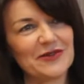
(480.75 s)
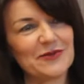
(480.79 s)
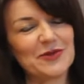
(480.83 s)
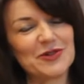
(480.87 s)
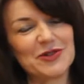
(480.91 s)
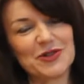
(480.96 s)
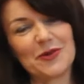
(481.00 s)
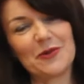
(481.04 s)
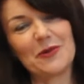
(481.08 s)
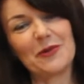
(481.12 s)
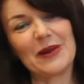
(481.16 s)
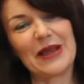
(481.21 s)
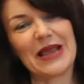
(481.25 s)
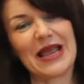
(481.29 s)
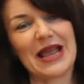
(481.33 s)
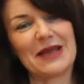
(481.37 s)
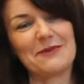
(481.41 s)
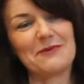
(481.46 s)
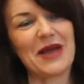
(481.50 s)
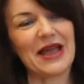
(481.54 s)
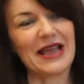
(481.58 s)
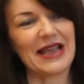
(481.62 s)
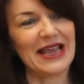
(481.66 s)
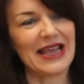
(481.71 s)
and presumably
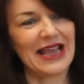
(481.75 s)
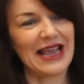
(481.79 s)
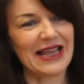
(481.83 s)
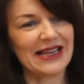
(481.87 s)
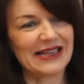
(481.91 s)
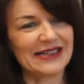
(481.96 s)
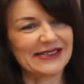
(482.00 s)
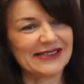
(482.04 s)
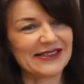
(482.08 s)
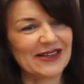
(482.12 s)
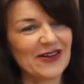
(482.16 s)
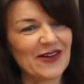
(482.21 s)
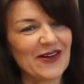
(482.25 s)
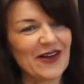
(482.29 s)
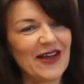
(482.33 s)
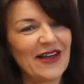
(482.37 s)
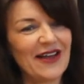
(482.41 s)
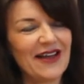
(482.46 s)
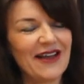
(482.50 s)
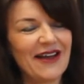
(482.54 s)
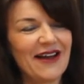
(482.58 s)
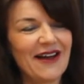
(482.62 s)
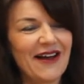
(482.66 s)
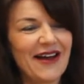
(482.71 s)
came back again. So
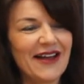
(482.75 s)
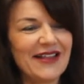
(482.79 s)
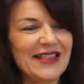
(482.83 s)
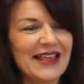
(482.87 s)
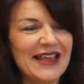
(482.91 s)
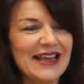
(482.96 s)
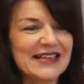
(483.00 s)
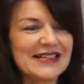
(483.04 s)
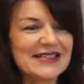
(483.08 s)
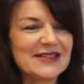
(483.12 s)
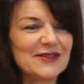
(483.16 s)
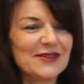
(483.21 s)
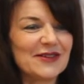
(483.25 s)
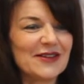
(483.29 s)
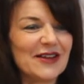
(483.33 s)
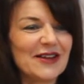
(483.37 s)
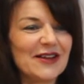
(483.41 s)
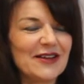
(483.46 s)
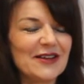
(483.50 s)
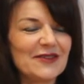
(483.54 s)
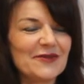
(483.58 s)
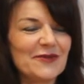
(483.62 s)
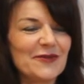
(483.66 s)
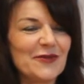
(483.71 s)
I think it's a,
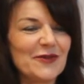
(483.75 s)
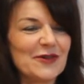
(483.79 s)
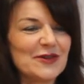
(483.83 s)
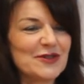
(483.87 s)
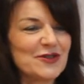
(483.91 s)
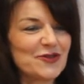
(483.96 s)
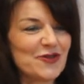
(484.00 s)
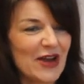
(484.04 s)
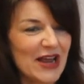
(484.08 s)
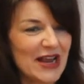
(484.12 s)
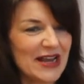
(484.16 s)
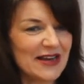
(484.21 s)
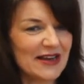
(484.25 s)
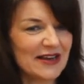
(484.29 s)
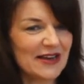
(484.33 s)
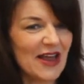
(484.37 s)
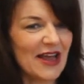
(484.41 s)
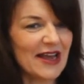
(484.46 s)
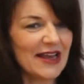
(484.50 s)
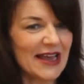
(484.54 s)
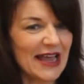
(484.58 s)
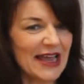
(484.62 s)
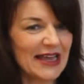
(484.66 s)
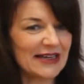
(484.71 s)
for Australia,
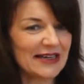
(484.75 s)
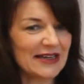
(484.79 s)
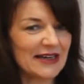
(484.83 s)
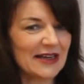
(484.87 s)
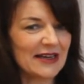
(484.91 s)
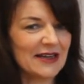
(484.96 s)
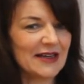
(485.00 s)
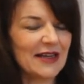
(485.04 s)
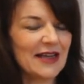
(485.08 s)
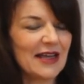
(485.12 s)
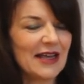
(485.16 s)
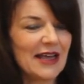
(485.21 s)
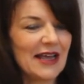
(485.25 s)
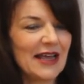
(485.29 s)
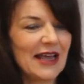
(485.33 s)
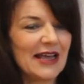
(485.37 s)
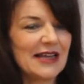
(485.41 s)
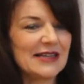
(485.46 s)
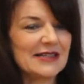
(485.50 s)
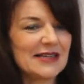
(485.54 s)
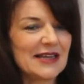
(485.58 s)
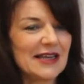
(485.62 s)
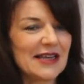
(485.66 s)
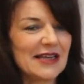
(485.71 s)
like Canada,
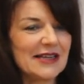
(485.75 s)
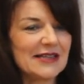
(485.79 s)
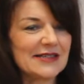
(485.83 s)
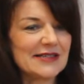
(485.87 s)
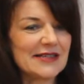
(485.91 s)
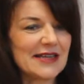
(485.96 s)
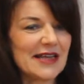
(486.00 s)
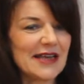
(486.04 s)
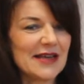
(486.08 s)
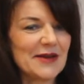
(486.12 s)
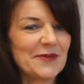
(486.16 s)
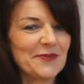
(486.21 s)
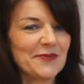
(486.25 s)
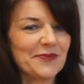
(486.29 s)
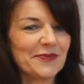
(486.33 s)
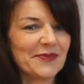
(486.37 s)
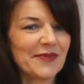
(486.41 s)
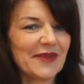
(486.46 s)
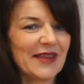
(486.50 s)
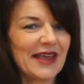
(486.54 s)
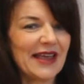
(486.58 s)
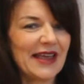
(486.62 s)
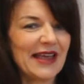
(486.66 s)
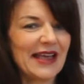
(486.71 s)
It's, it's um,
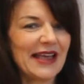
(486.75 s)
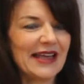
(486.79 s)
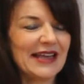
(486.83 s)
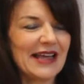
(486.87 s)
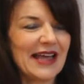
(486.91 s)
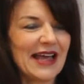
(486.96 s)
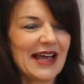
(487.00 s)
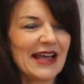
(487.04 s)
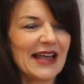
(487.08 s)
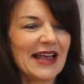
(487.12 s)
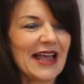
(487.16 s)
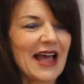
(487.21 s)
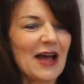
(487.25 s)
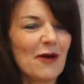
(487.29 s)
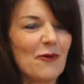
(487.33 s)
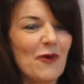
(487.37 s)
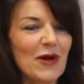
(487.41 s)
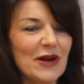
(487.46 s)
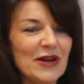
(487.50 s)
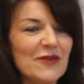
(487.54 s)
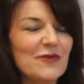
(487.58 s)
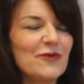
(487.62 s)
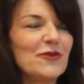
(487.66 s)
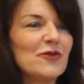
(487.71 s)
a, a
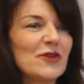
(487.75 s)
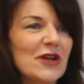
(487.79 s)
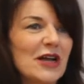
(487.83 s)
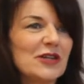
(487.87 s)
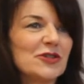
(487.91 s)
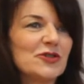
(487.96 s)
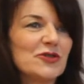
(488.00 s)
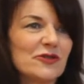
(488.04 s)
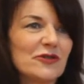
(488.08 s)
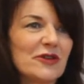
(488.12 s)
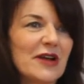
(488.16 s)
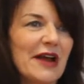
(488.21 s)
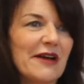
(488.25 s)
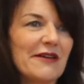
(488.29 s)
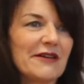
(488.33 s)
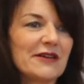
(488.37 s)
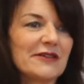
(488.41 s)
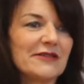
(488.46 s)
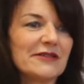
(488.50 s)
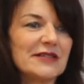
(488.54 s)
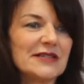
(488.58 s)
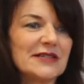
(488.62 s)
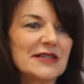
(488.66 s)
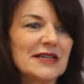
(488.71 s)
wonderful cultural
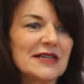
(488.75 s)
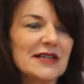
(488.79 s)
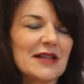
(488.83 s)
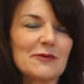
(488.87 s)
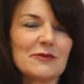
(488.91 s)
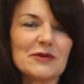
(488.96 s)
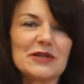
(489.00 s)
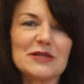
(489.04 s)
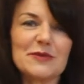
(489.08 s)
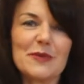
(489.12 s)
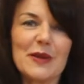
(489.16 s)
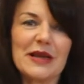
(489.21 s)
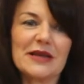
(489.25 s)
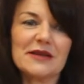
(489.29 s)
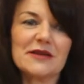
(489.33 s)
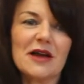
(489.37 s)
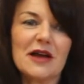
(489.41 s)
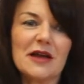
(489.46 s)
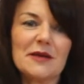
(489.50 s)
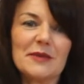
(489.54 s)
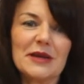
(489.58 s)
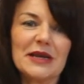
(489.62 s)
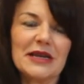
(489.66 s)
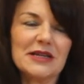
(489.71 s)
characteristic that we spend
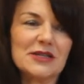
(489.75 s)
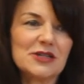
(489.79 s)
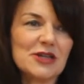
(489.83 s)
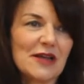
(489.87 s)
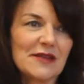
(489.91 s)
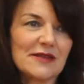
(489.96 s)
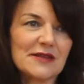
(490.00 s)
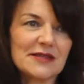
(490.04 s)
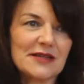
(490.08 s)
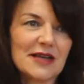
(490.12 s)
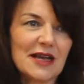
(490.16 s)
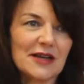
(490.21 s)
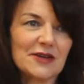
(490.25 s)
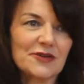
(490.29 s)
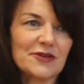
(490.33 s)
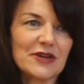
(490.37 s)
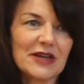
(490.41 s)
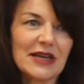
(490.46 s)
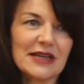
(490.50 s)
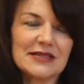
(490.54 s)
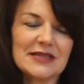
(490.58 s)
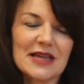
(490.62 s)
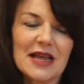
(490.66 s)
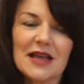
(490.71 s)
time in each other's
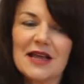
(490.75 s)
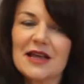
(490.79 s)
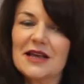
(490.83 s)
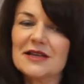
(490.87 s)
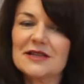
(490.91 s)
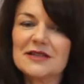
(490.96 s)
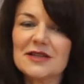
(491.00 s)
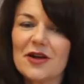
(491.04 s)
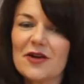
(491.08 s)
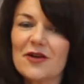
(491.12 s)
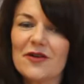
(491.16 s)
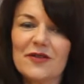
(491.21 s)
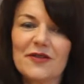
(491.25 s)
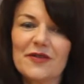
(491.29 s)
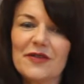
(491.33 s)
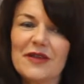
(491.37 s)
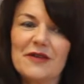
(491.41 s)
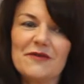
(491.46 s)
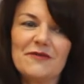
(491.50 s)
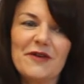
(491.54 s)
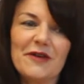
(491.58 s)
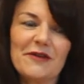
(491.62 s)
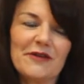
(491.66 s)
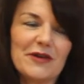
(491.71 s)
countries. So
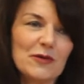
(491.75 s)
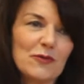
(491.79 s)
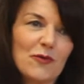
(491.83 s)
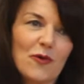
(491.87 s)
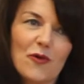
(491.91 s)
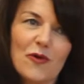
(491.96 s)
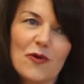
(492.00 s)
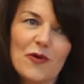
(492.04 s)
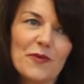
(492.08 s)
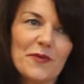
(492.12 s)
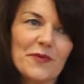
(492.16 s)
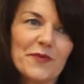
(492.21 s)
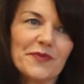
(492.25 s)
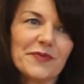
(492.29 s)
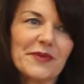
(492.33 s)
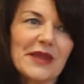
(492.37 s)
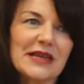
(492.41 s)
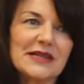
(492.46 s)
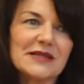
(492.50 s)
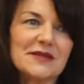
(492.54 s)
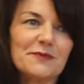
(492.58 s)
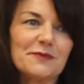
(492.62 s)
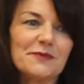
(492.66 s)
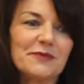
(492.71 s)
they're very warm,
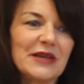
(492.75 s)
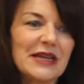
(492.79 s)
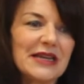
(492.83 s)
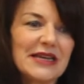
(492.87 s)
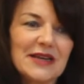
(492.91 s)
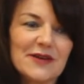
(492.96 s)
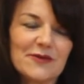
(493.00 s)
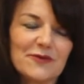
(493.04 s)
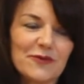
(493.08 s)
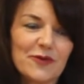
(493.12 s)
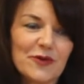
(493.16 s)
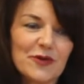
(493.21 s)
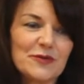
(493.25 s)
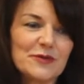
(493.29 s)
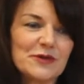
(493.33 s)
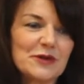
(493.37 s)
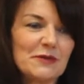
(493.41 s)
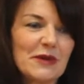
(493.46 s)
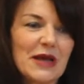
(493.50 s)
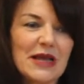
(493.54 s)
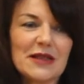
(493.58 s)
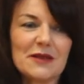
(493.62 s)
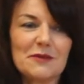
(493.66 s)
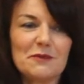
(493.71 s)
there's plenty of room to
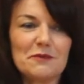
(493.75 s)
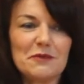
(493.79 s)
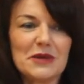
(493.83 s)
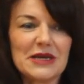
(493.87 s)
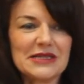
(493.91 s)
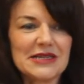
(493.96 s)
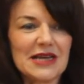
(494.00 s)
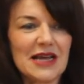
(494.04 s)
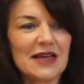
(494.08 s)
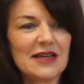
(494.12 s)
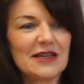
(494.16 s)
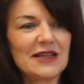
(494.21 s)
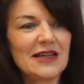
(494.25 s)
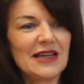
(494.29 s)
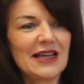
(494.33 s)
make them better,